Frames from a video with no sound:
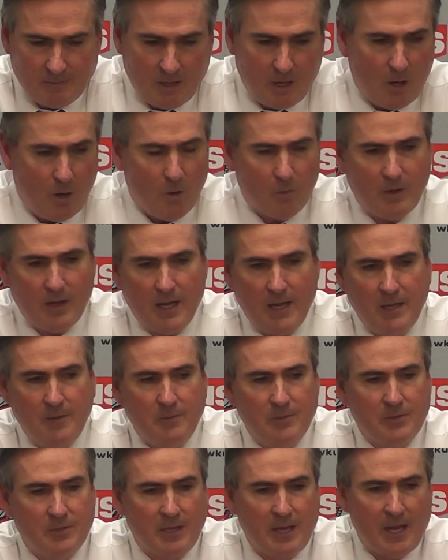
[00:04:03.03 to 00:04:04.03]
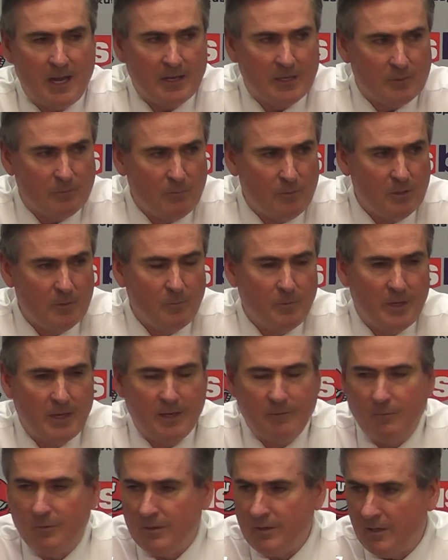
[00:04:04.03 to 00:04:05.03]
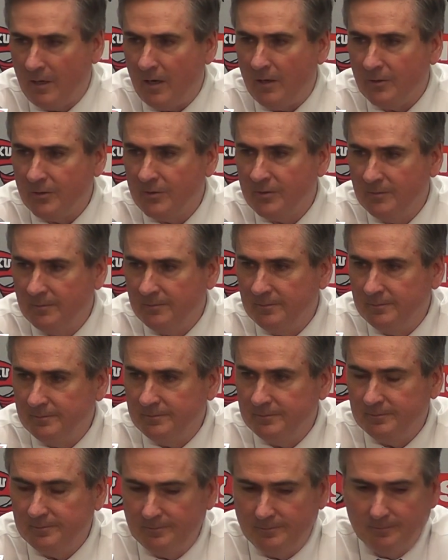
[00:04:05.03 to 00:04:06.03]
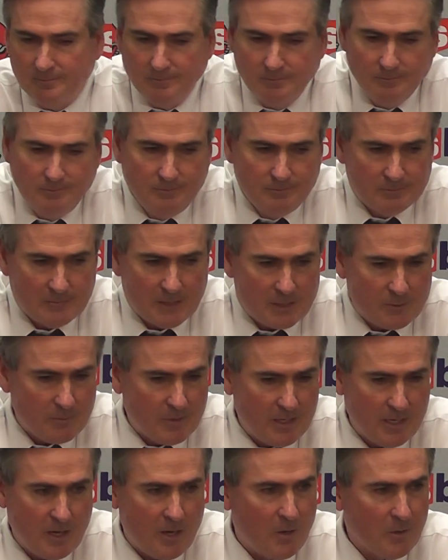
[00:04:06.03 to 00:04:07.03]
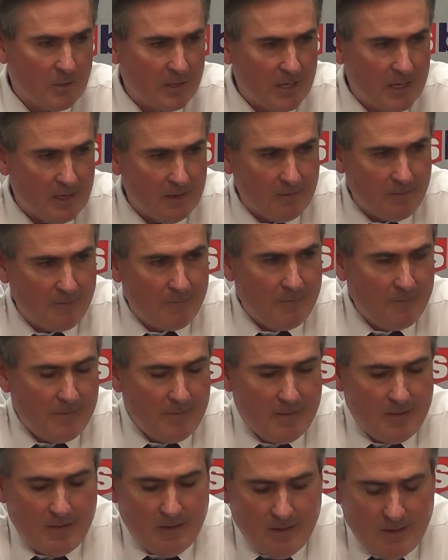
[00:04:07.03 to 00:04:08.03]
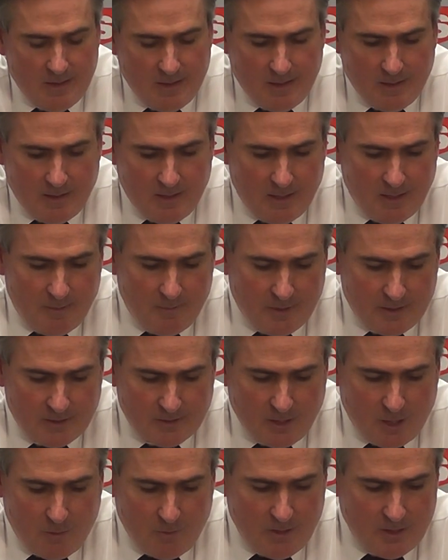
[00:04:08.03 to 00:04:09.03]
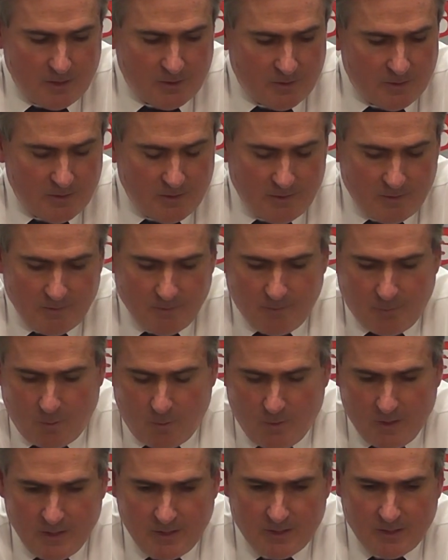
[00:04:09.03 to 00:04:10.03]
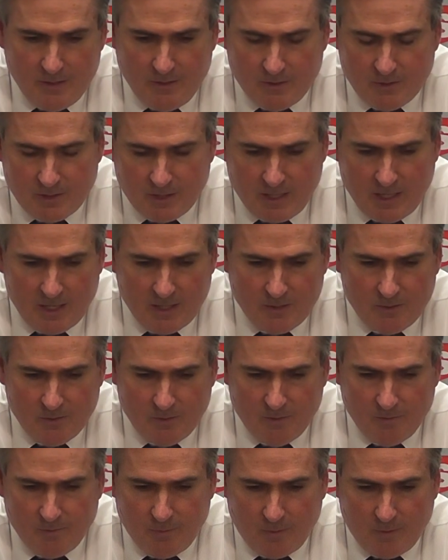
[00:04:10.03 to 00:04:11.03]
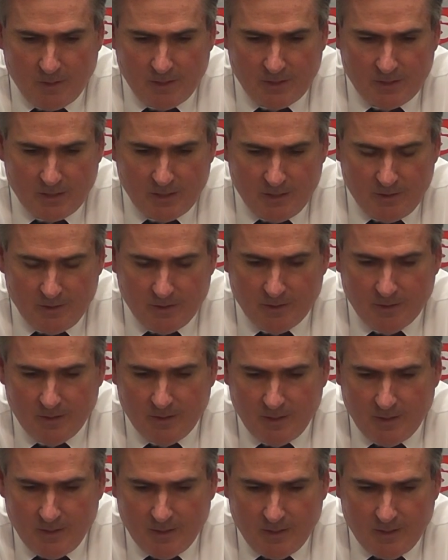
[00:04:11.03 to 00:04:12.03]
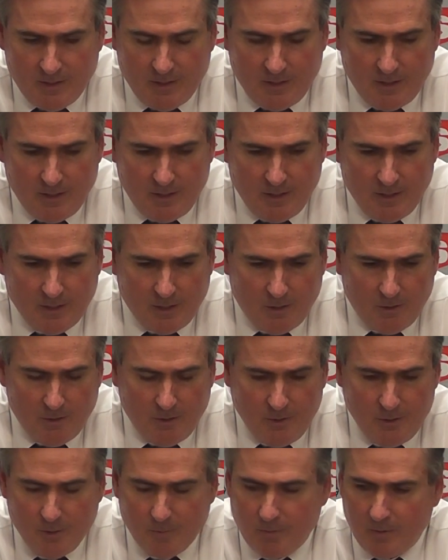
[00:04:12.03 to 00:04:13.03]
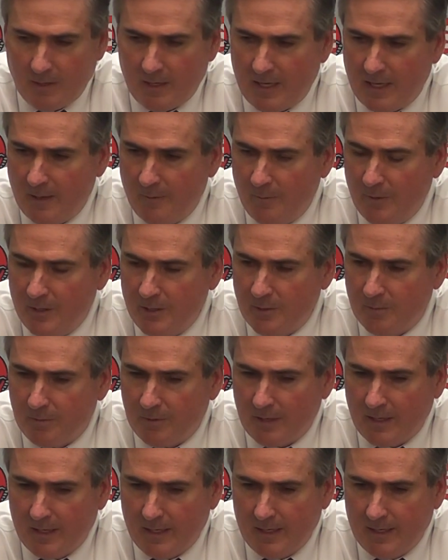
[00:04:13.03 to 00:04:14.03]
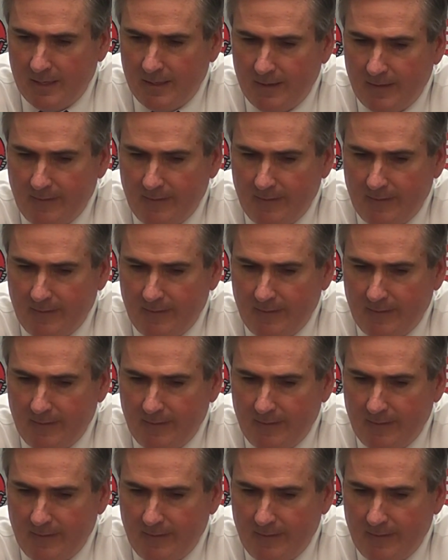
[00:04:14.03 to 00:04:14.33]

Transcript: All games count as 1 win and 1 loss. That's where they all count. But there's always points in your schedule and points in your, you know, who you're playing, when you're playing.